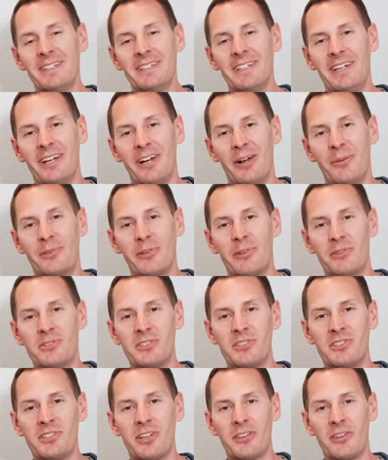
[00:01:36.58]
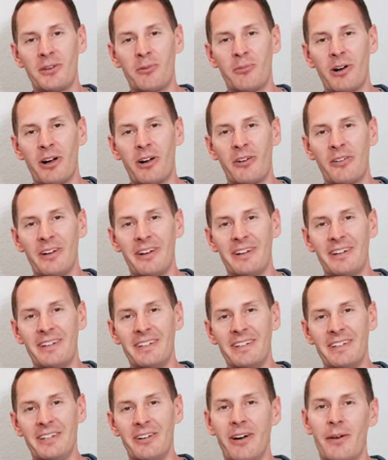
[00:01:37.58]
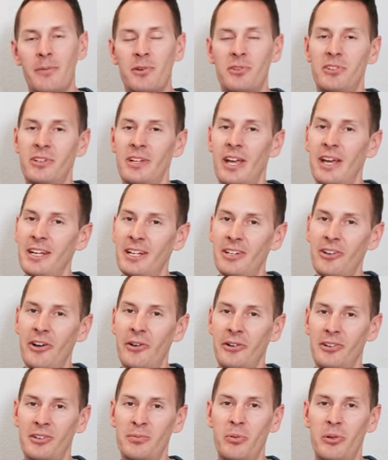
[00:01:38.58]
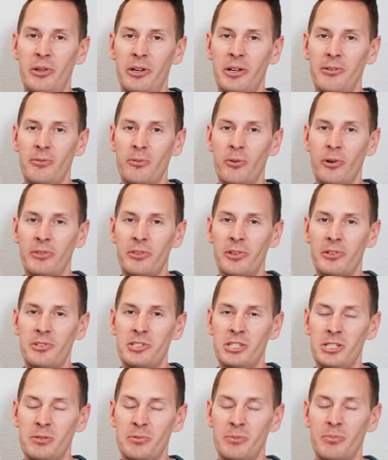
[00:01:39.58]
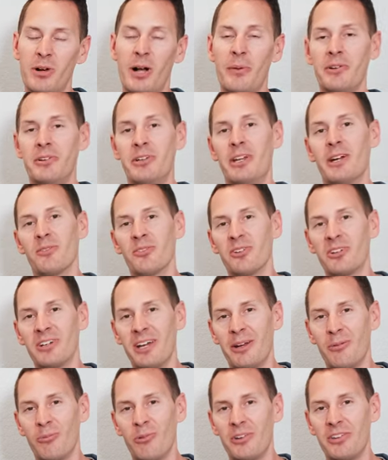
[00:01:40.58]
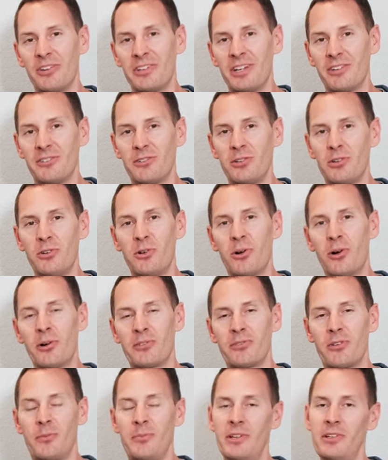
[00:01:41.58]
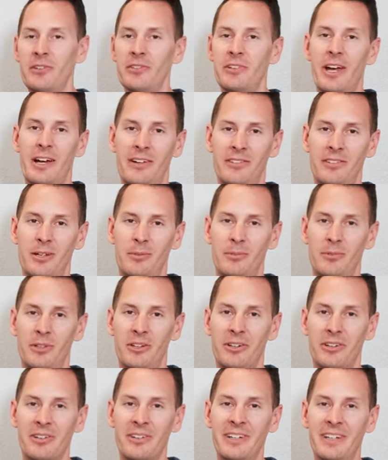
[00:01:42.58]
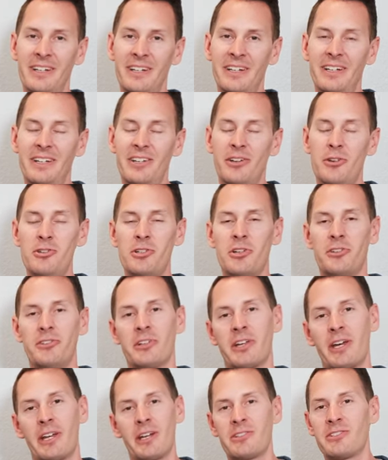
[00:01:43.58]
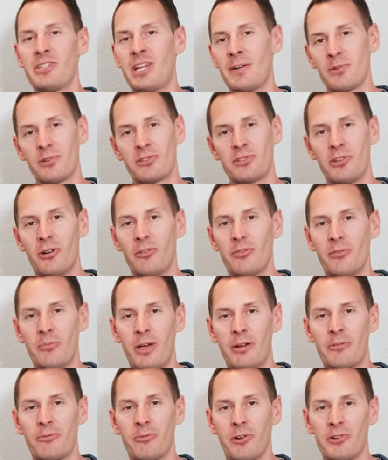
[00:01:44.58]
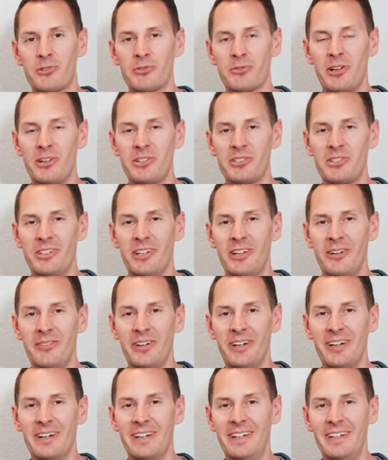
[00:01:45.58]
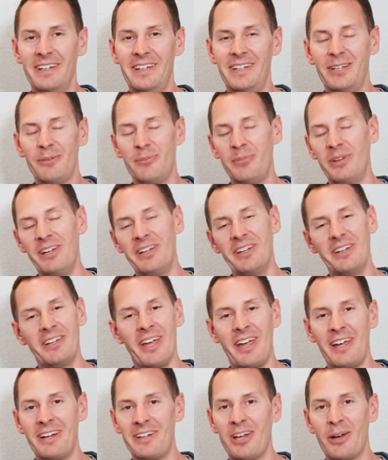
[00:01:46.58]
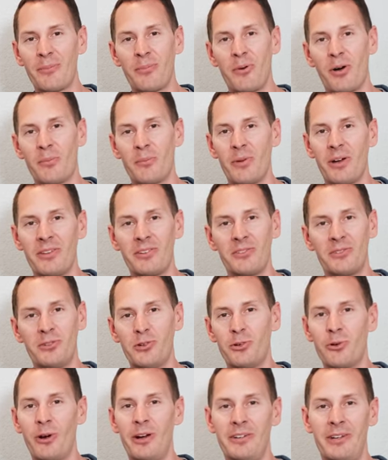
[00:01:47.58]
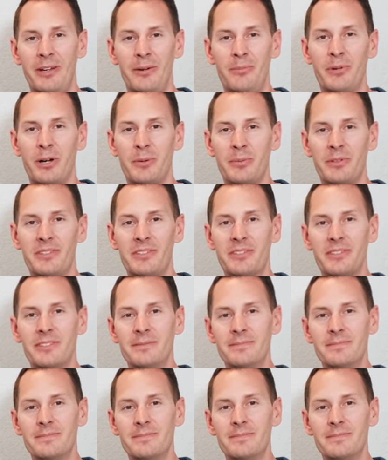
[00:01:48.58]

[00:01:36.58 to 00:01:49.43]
Yeah, um, so she said that while, uh, you know, obviously any dog is plenty of work, that she would probably never again want to get two dogs from the exact same litter just to kind of save herself from that frustration of uh, being ganged up on by these two Great Dane puppies.